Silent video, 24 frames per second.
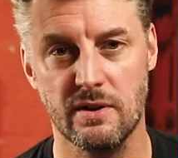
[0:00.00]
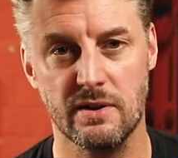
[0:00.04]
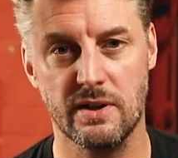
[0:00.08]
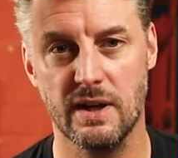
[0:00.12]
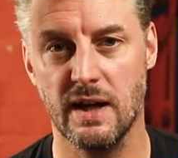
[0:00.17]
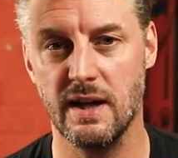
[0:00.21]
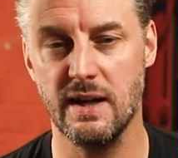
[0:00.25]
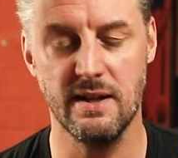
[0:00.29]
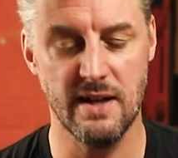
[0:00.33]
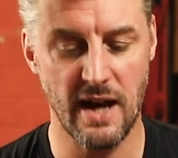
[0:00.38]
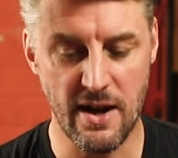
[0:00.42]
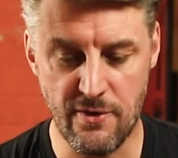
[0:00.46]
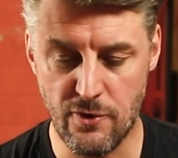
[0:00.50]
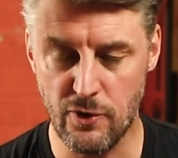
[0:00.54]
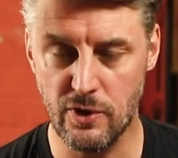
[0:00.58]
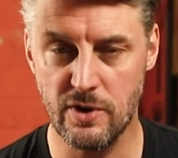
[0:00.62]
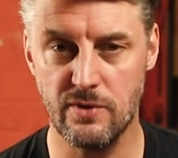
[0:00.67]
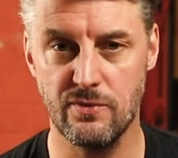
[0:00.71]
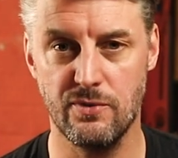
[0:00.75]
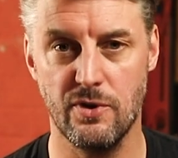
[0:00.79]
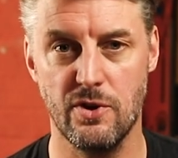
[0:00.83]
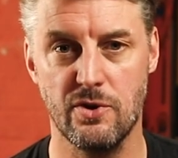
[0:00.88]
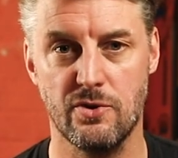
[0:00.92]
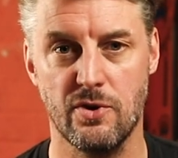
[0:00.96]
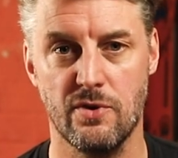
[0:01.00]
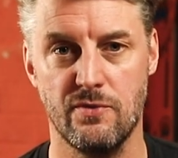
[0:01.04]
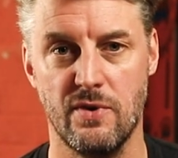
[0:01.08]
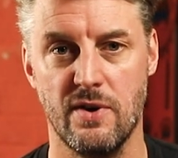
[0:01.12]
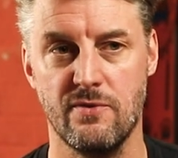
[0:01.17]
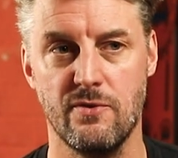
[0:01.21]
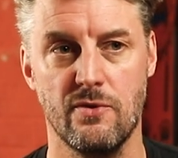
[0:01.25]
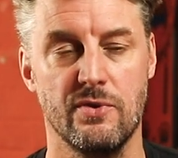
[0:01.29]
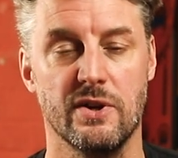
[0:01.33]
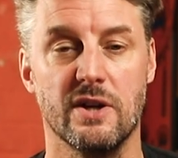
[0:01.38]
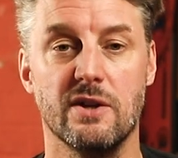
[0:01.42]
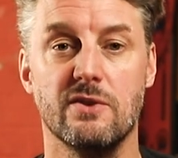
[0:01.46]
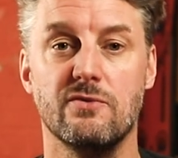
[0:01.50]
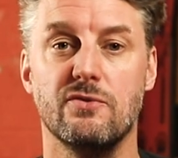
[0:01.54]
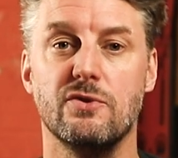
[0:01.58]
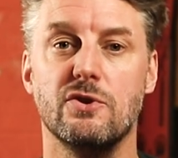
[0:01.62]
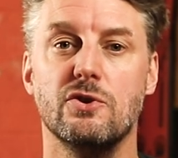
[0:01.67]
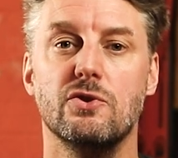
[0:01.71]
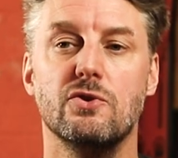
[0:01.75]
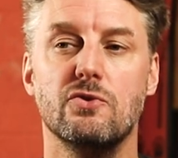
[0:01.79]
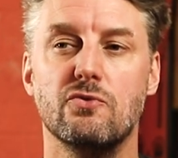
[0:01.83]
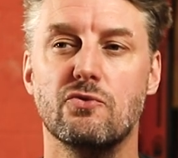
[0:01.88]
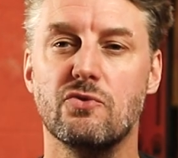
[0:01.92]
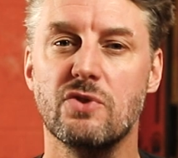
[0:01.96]
Okay, everyone can photograph everything. And if
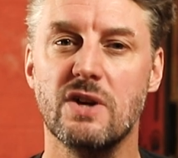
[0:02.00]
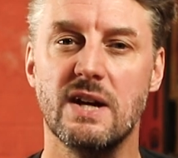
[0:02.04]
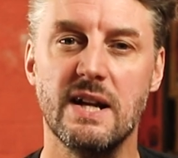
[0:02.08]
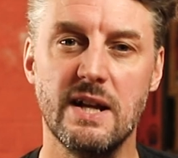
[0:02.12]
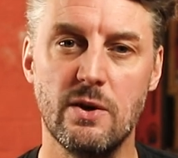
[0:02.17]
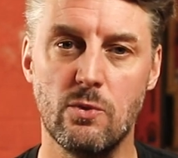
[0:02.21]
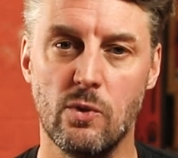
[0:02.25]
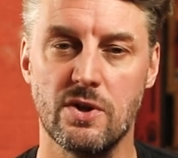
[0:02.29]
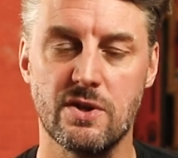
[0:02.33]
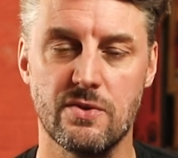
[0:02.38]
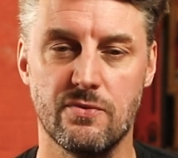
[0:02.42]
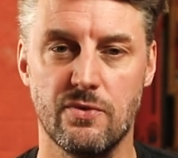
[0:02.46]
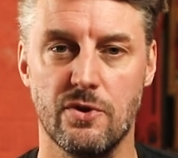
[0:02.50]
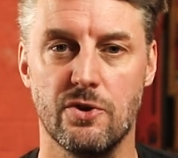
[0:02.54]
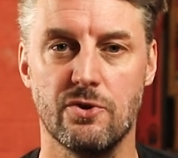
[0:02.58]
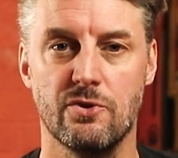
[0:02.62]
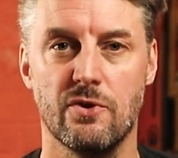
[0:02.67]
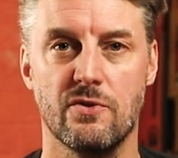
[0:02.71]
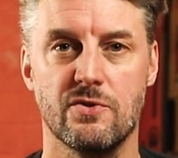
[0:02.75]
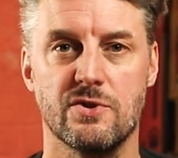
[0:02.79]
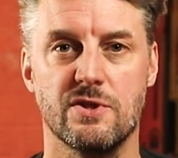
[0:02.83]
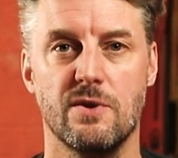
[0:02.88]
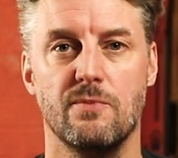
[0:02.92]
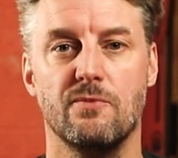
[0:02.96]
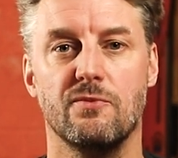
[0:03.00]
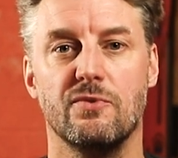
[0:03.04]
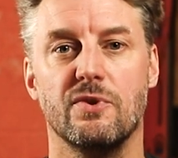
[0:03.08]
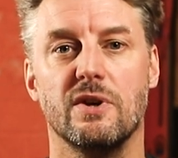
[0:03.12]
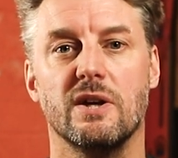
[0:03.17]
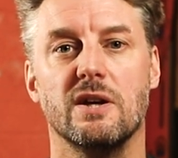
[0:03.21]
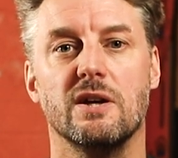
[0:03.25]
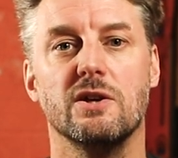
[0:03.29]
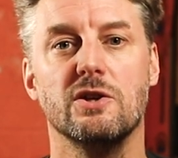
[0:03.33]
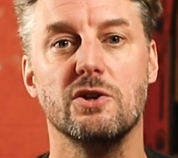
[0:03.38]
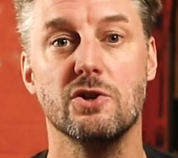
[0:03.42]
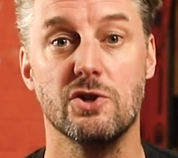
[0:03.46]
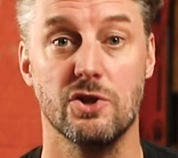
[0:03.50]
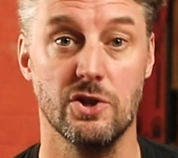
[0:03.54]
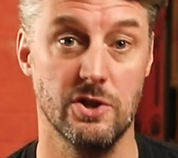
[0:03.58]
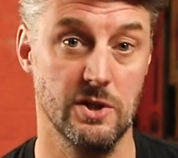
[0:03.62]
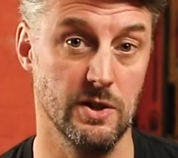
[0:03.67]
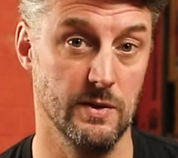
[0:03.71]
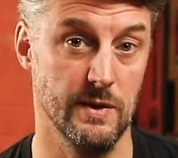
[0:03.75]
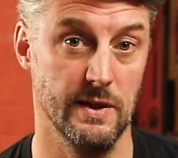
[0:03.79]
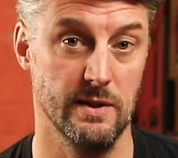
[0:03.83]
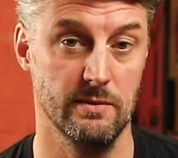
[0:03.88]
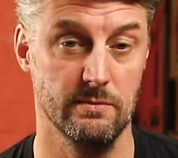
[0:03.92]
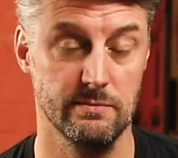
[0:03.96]
you really want to photograph something, you should
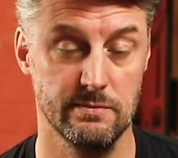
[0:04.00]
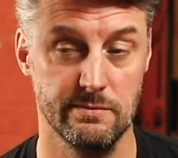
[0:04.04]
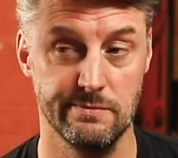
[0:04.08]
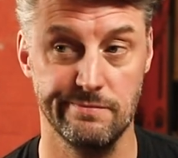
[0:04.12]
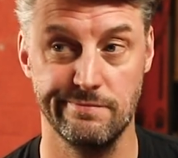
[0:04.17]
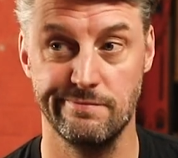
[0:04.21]
do it.